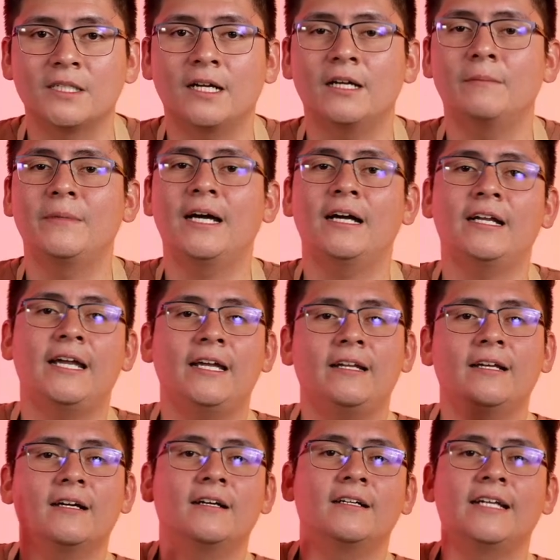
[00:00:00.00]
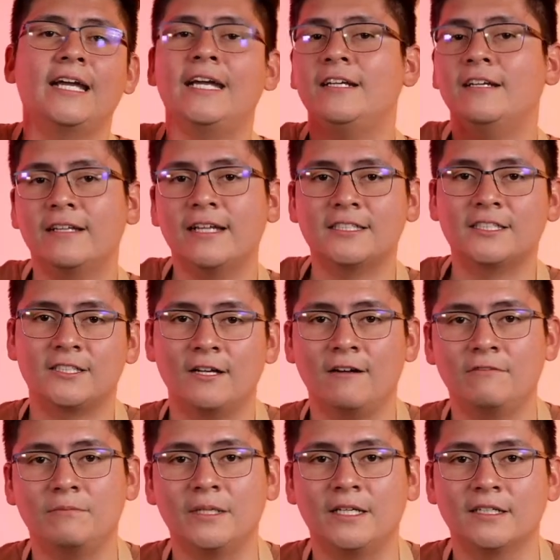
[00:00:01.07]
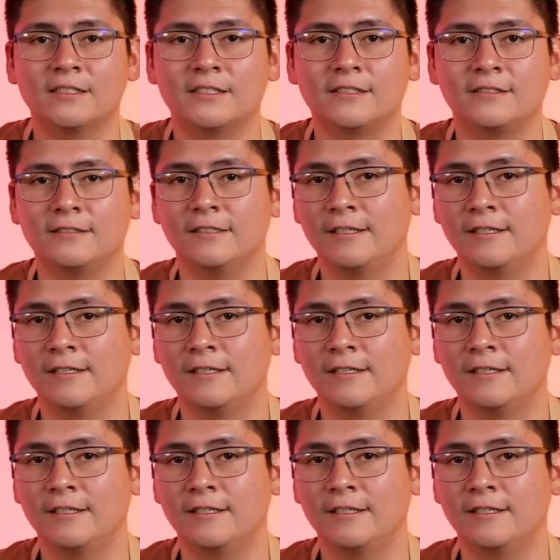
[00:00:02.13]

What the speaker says: I am not hating on any of that stuff because,